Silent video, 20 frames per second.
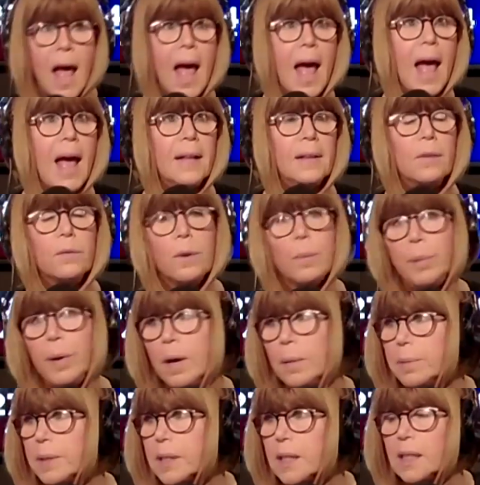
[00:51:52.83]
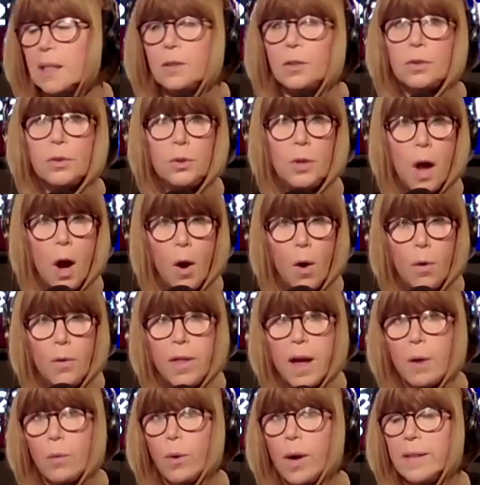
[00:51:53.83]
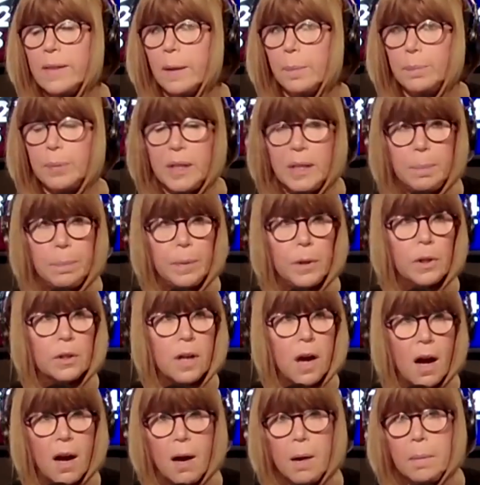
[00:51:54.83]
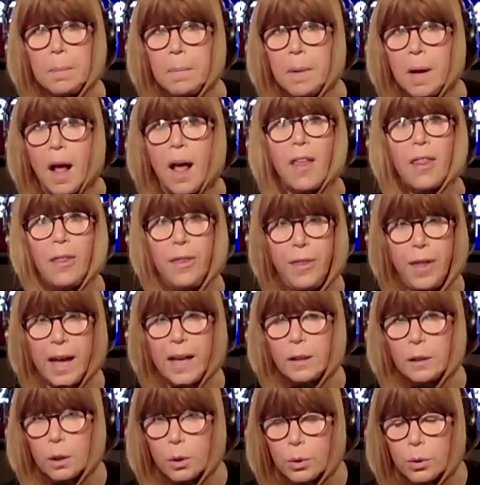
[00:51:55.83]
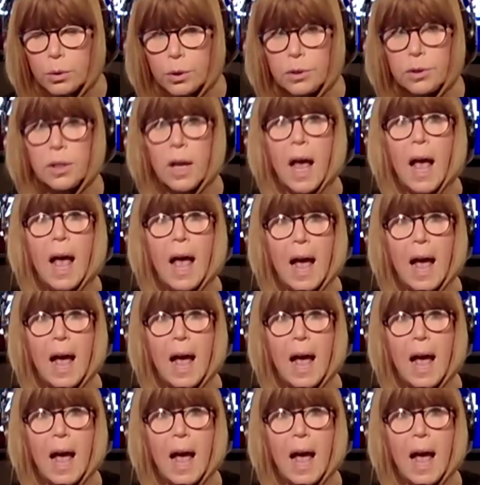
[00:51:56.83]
and the Republicans know that when the people come, they lose.